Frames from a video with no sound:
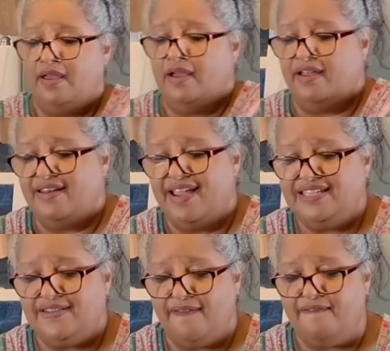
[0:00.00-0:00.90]
a
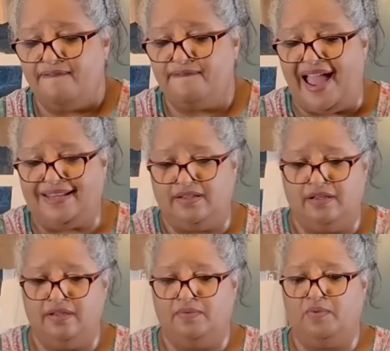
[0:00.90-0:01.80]
nice fat,
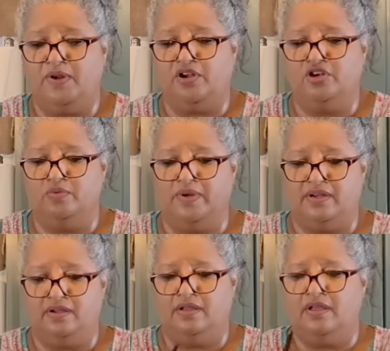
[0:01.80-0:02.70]
we want a good one.
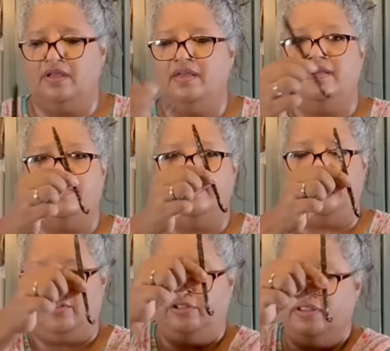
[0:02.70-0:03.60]

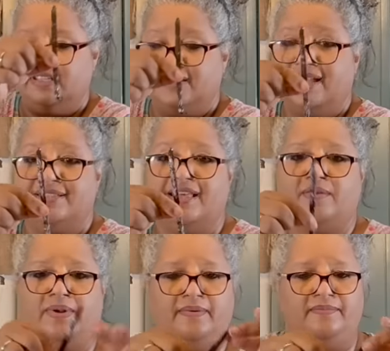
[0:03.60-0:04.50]
There, look at the size of that
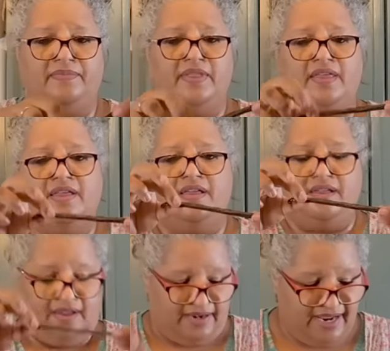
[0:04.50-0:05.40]
one.
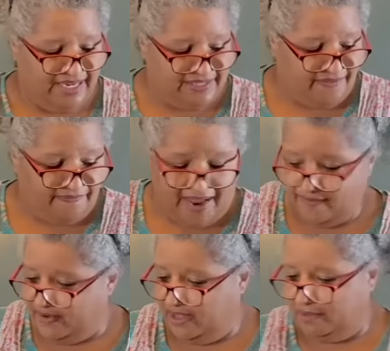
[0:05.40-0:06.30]
A nice fat vanilla